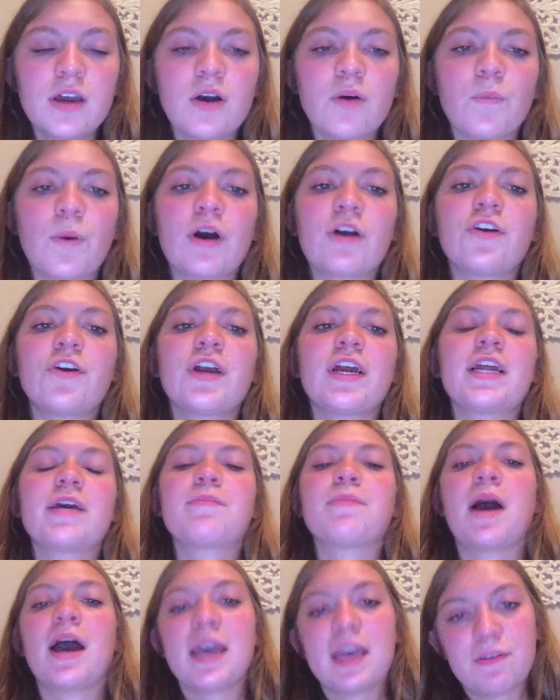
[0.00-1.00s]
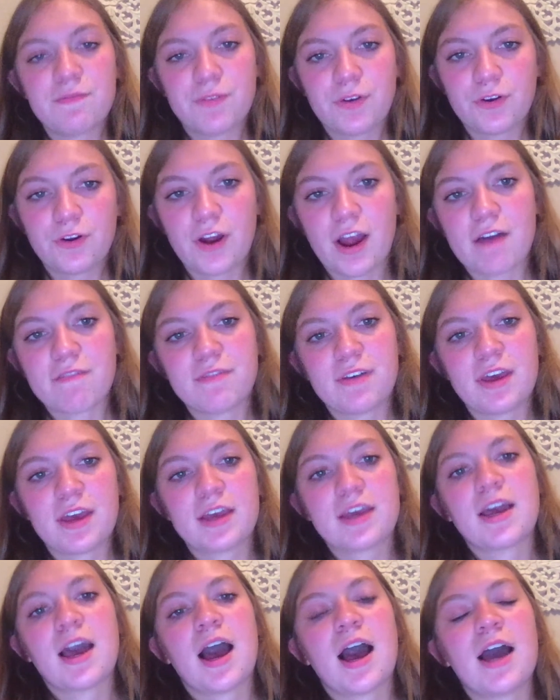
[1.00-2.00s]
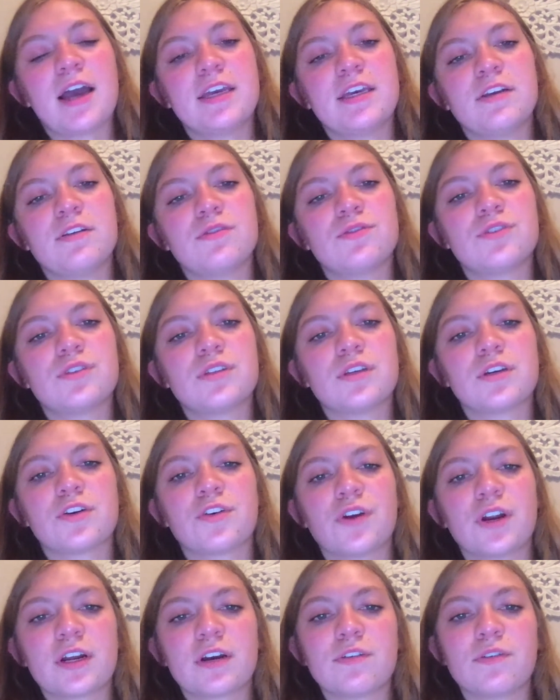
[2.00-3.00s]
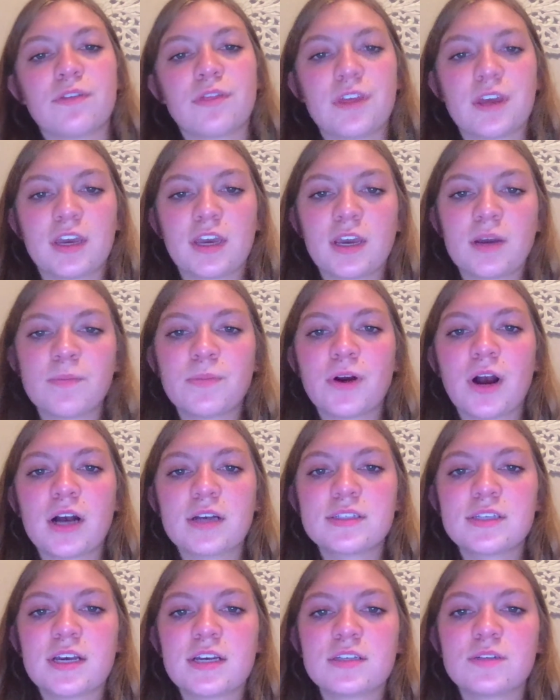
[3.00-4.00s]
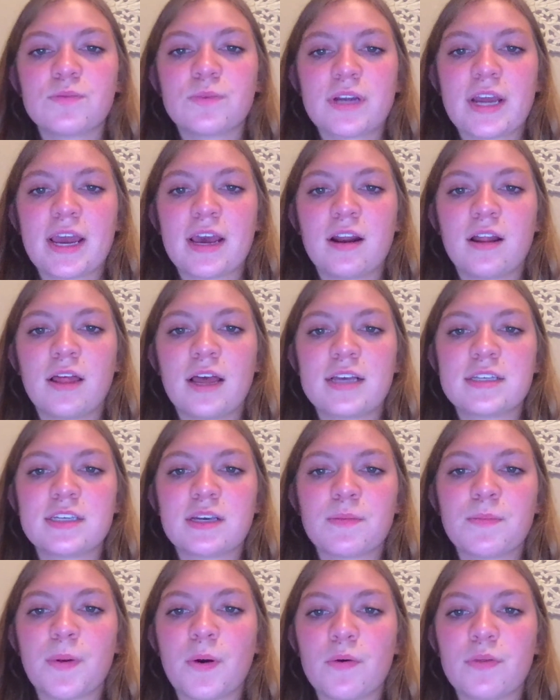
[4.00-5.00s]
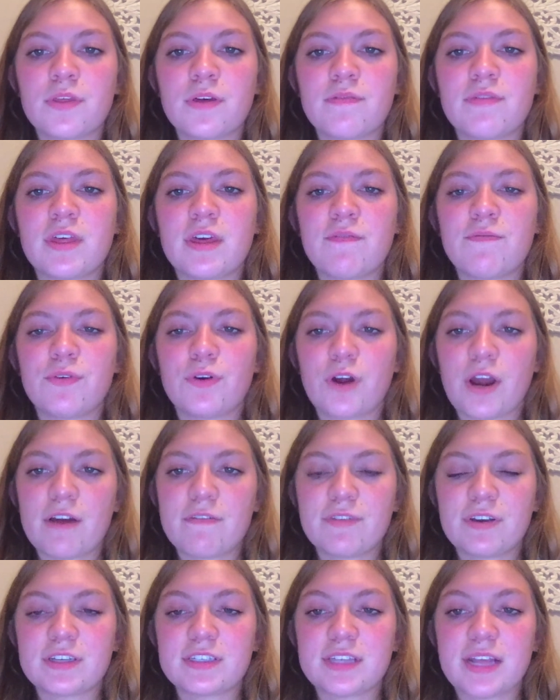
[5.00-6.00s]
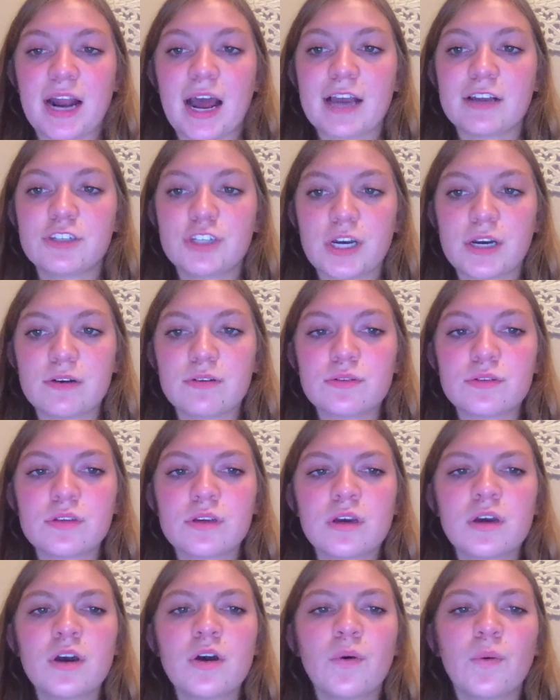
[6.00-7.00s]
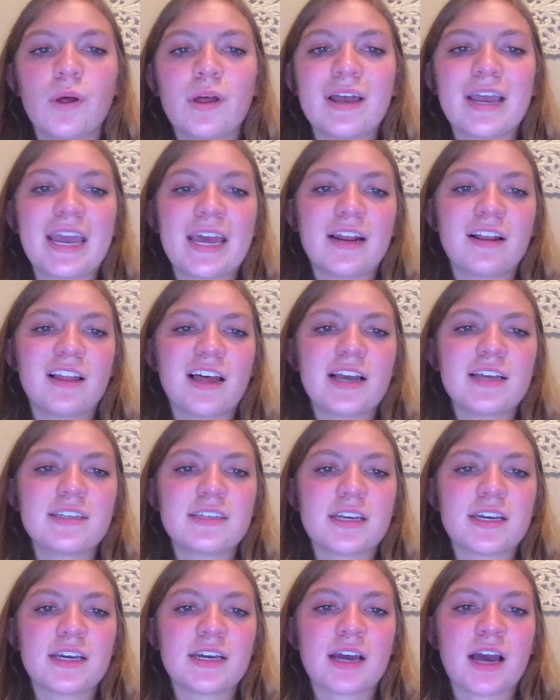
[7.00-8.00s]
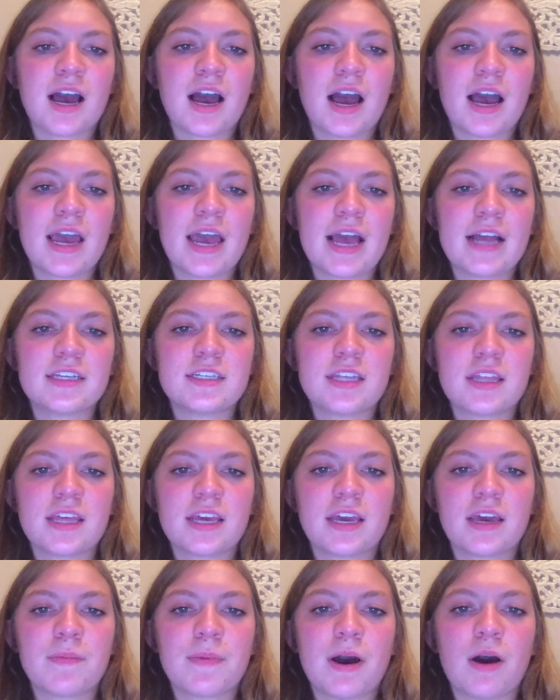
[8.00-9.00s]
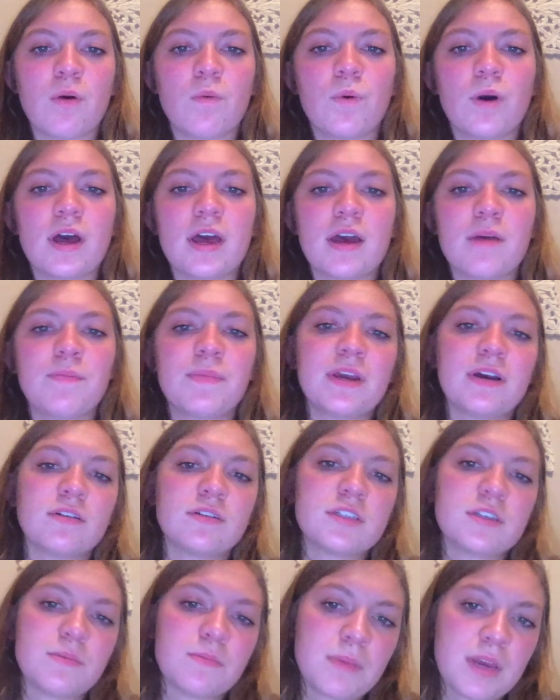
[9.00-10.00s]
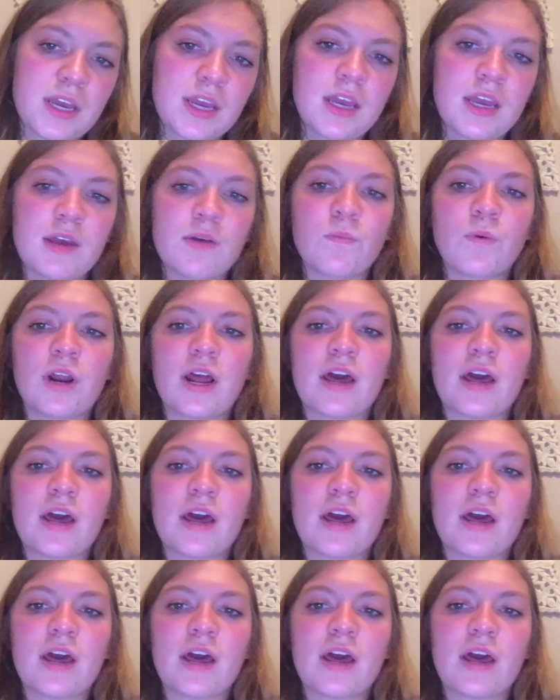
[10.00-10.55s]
While creating my infographic, I used the critical thinking process when analyzing both of the infographics that I chose. While analyzing, I had to think about what appealed to me and what